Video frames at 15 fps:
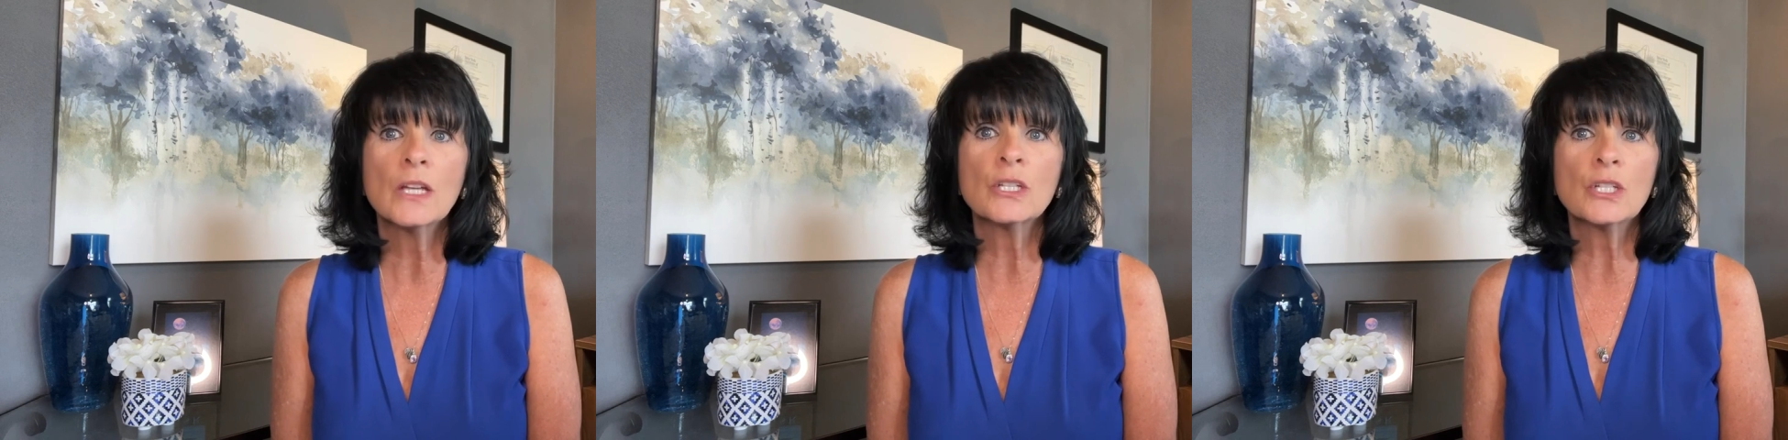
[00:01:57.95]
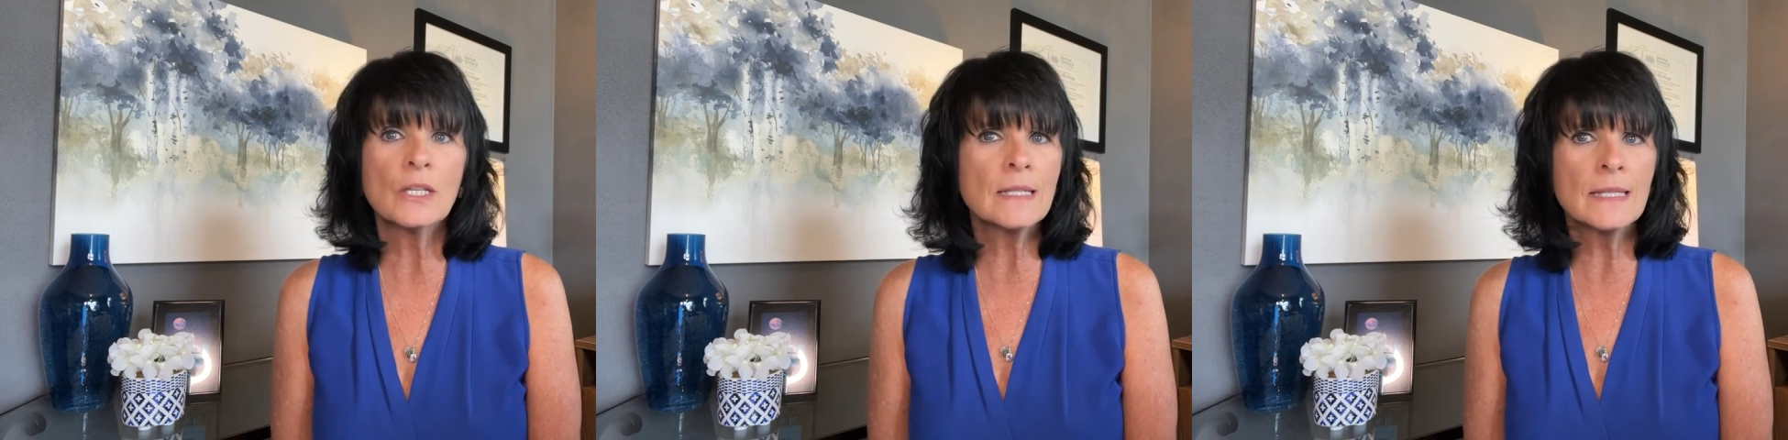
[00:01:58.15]

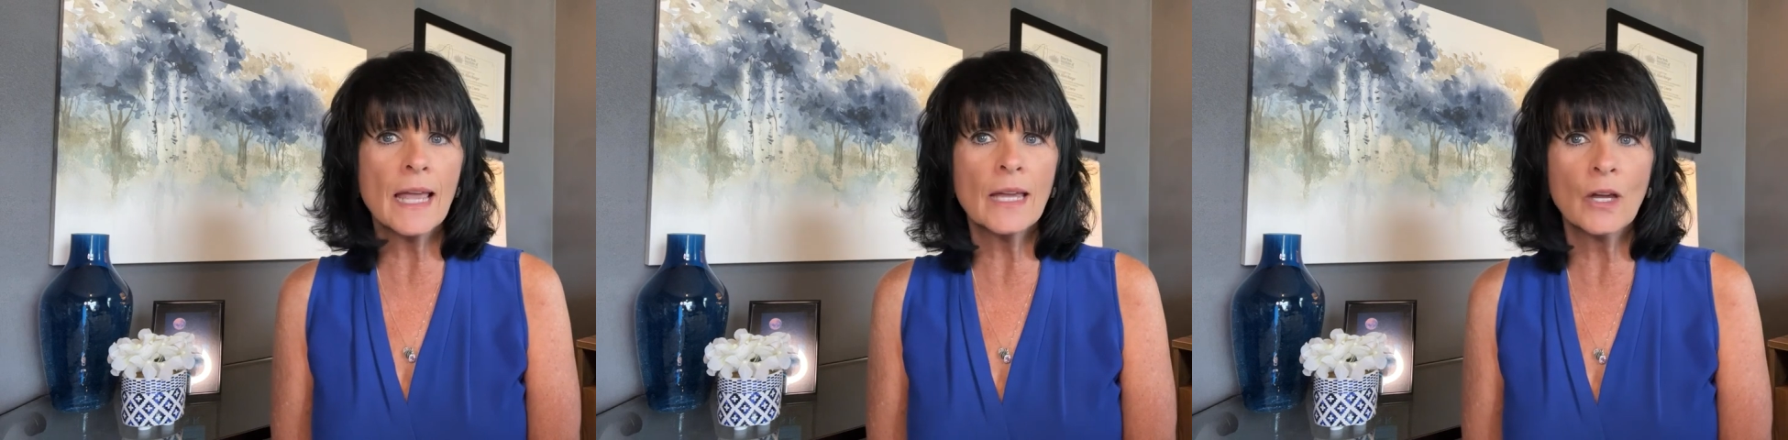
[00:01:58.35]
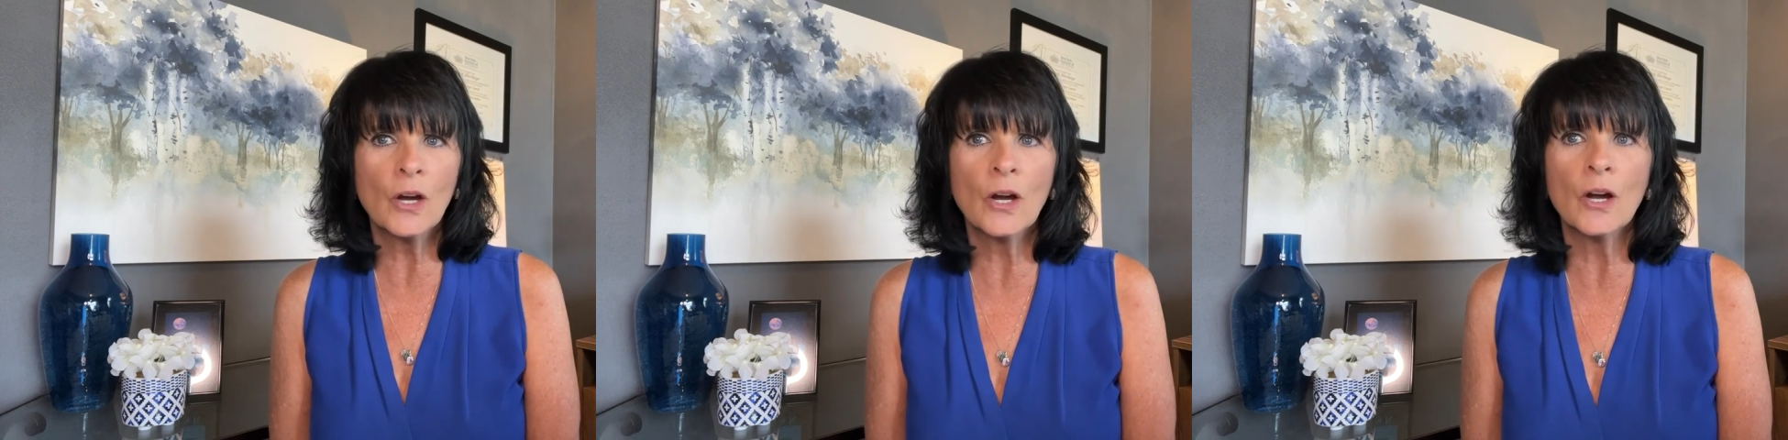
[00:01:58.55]
Just
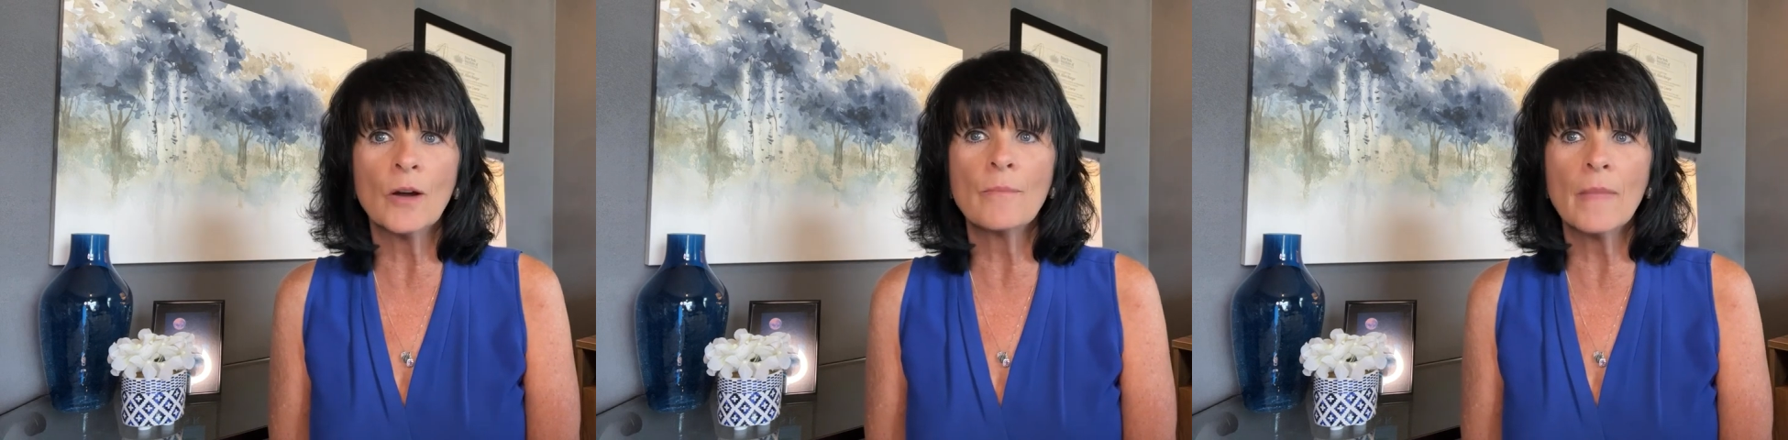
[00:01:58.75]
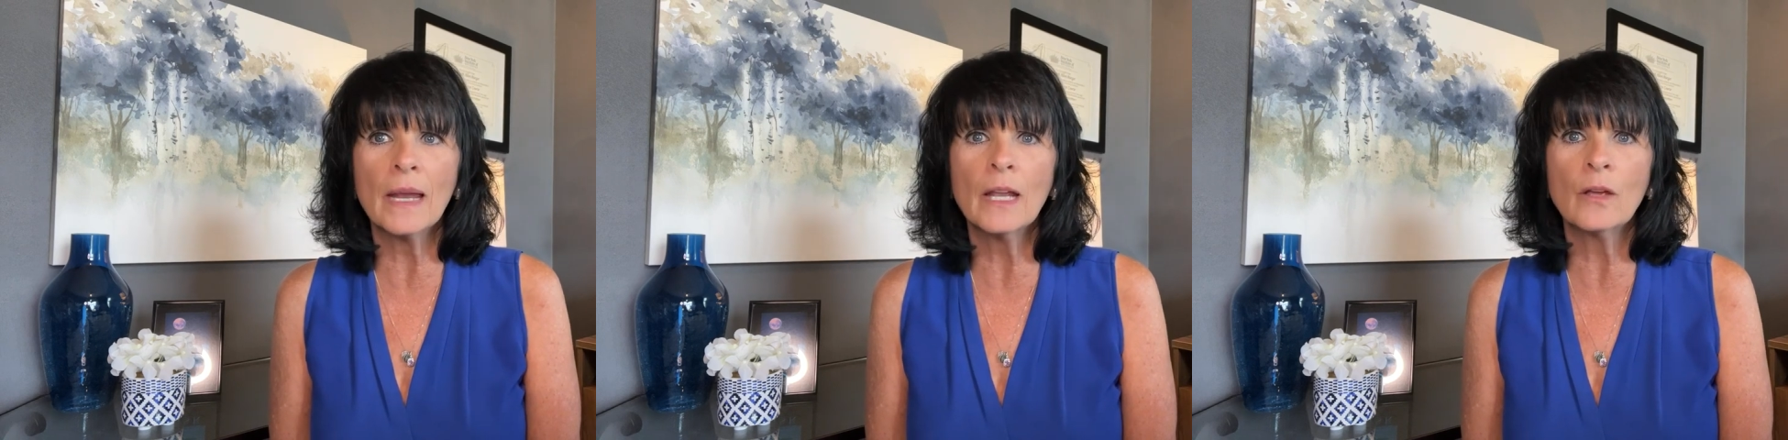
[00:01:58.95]
like
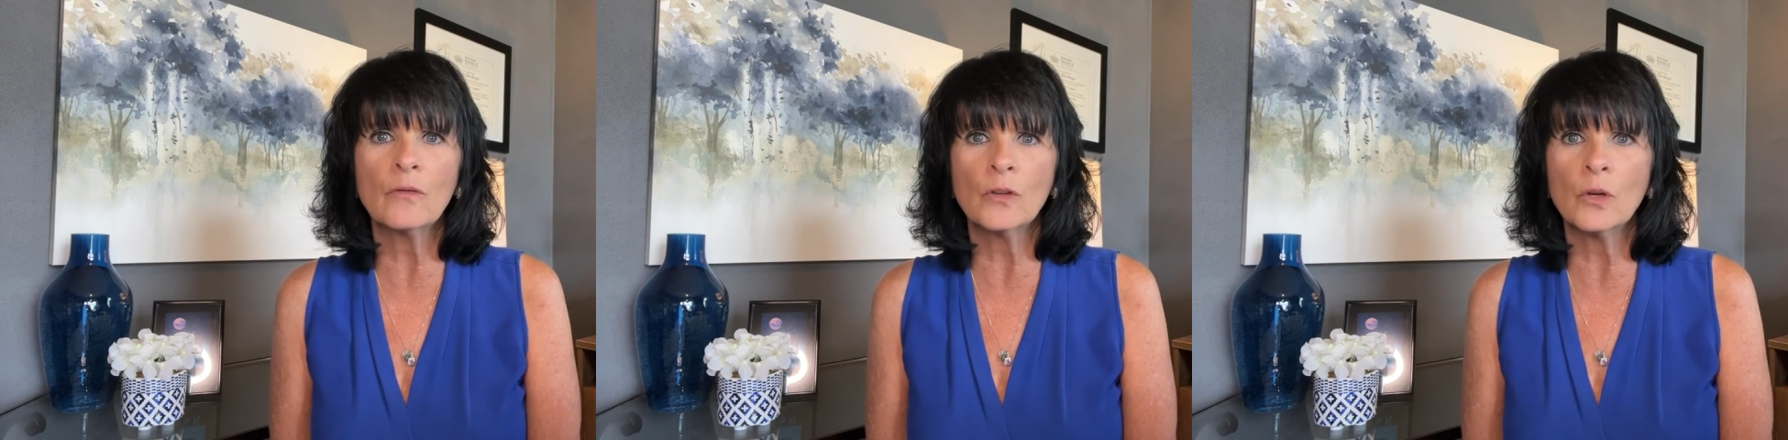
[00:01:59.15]
her, many of